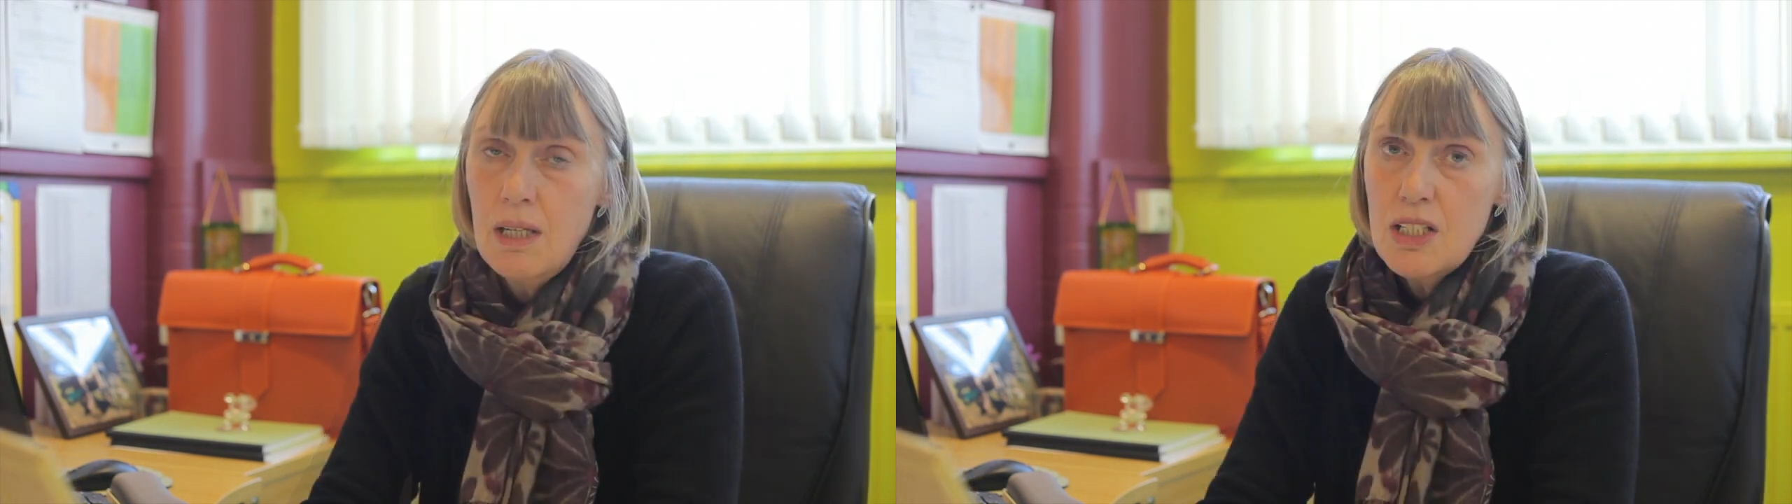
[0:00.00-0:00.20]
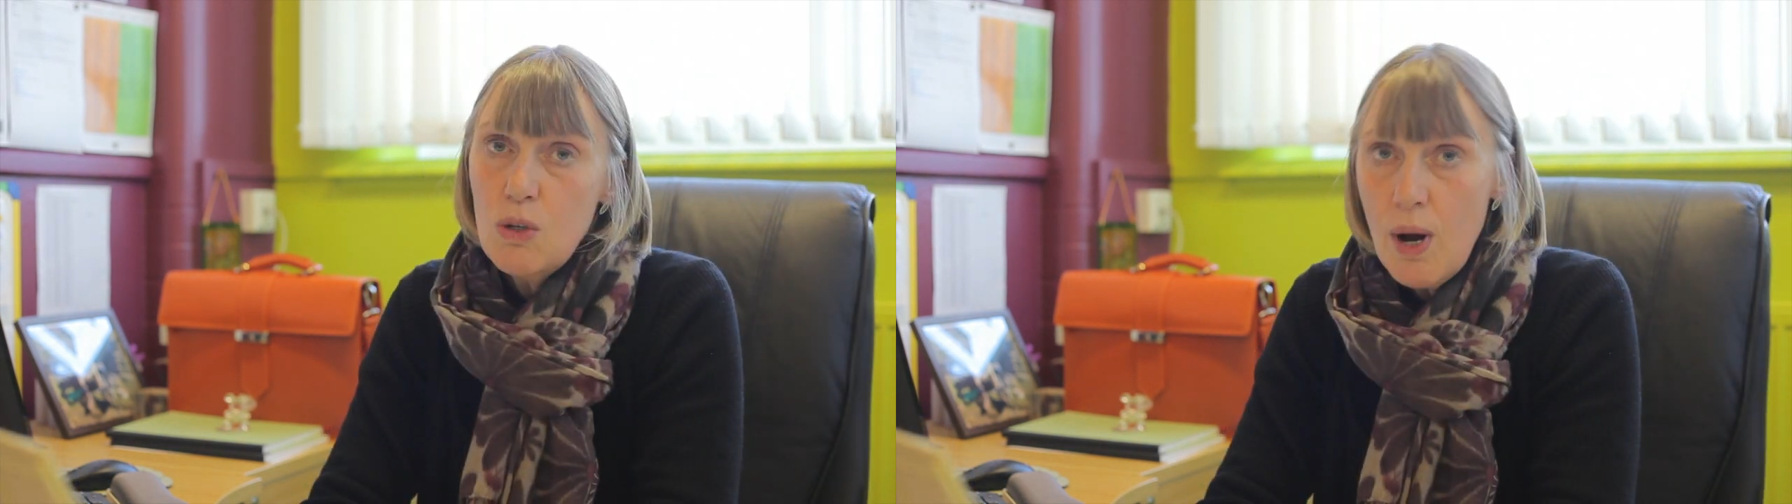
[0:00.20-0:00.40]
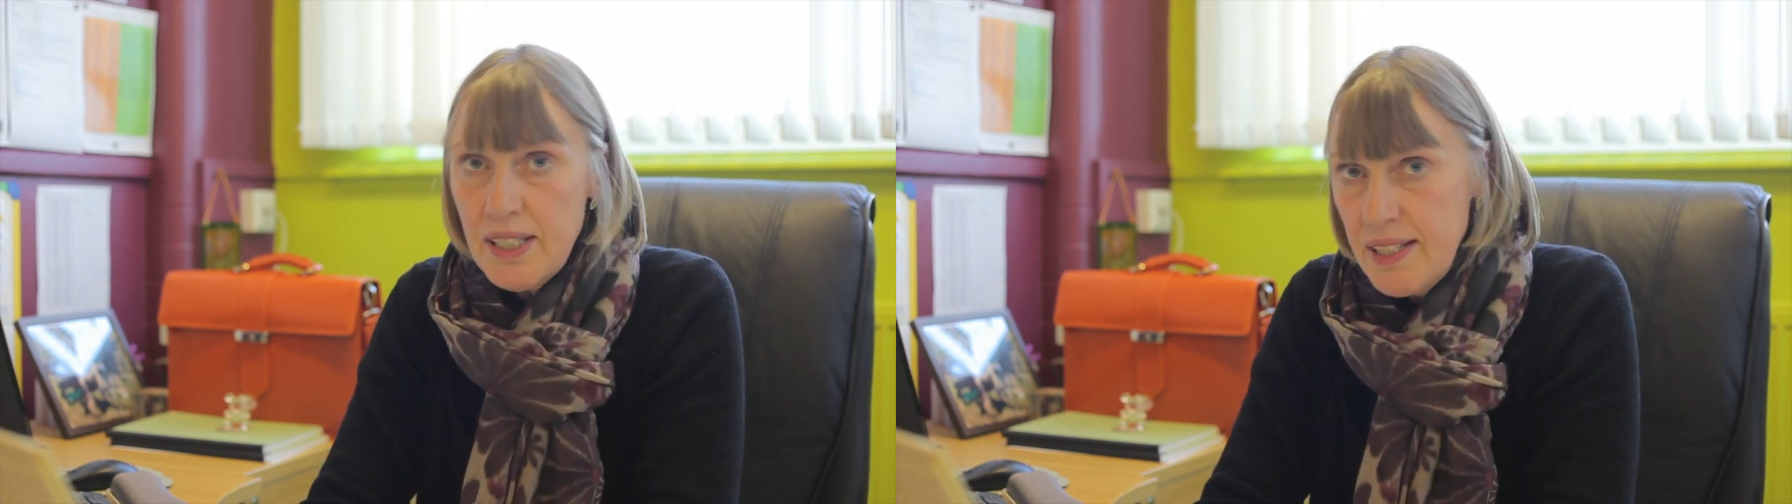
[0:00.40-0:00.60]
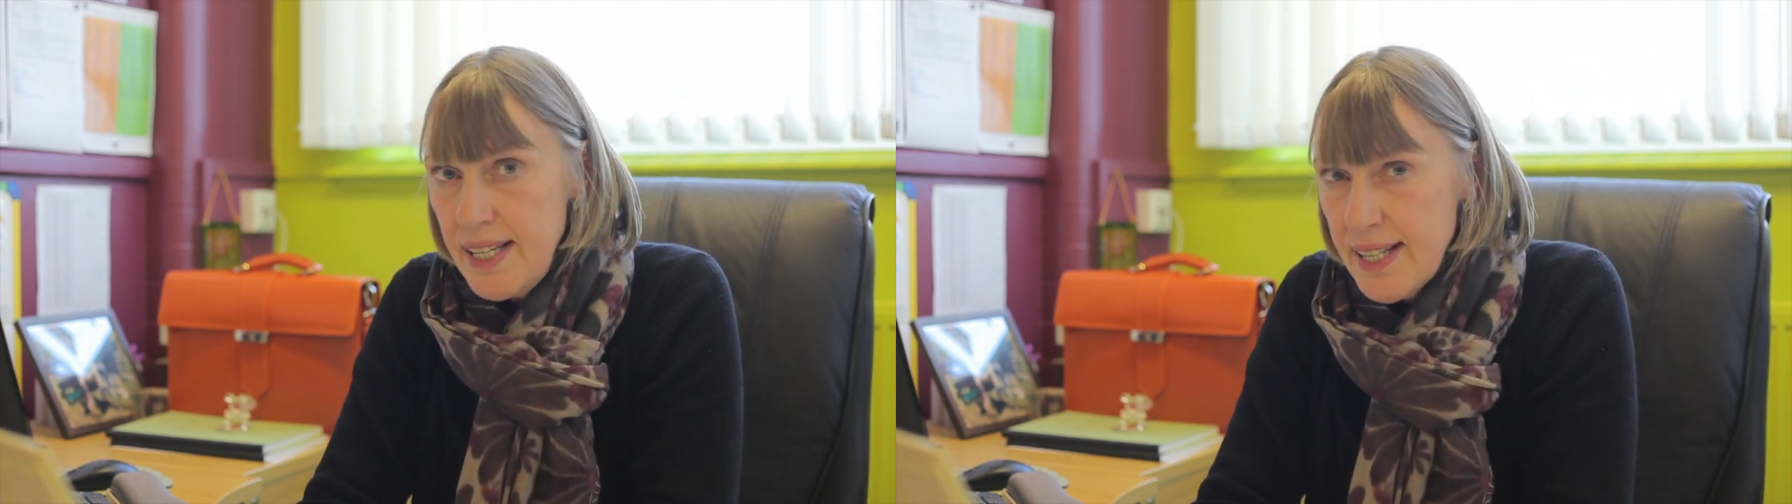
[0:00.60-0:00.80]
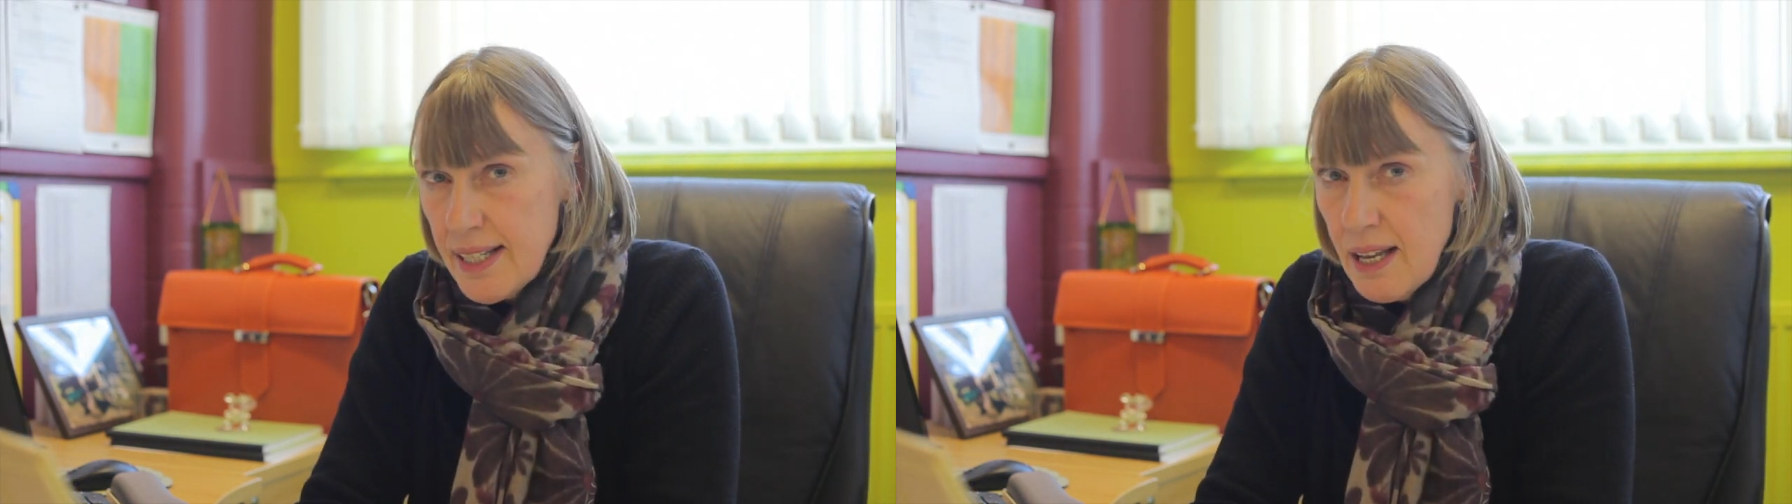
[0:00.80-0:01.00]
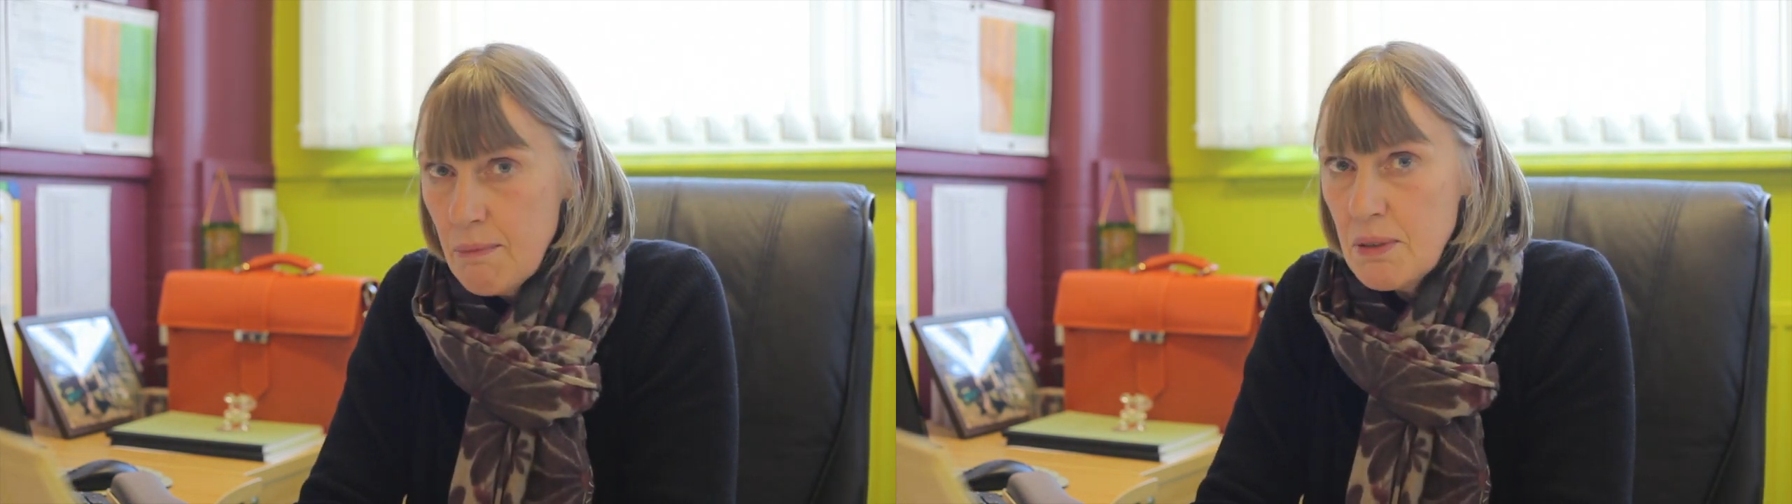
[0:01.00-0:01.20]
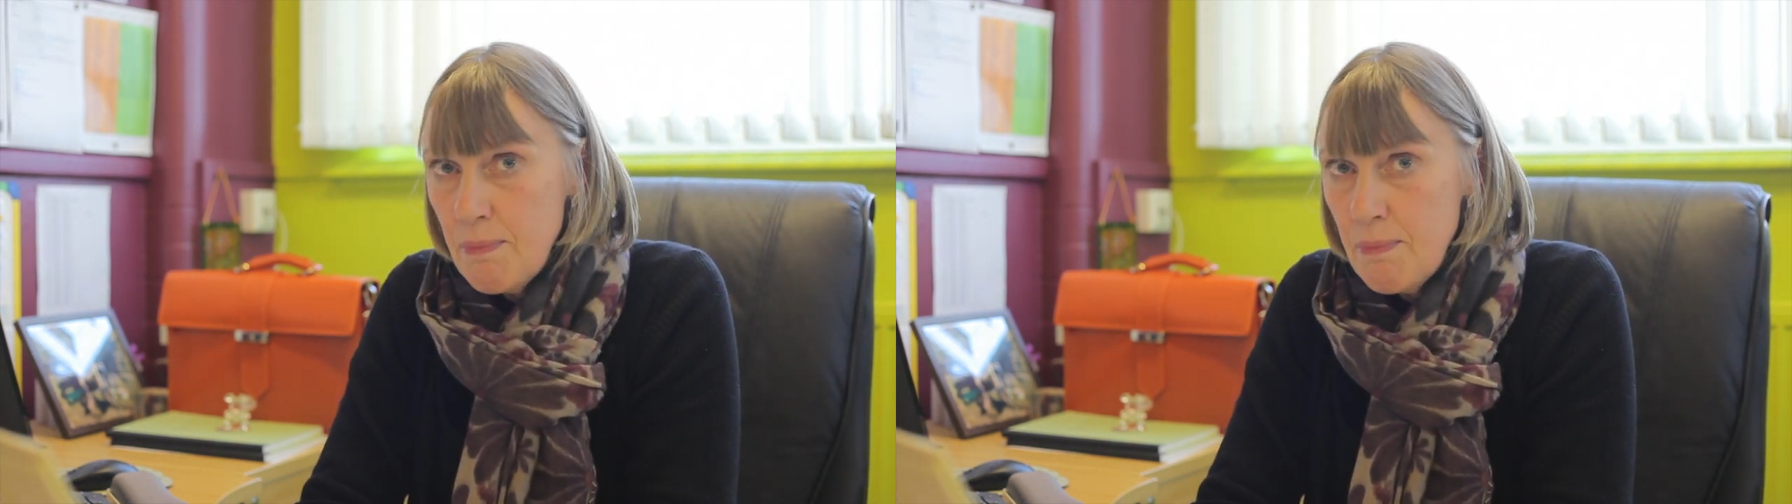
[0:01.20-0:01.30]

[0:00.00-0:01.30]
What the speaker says: So why do these exams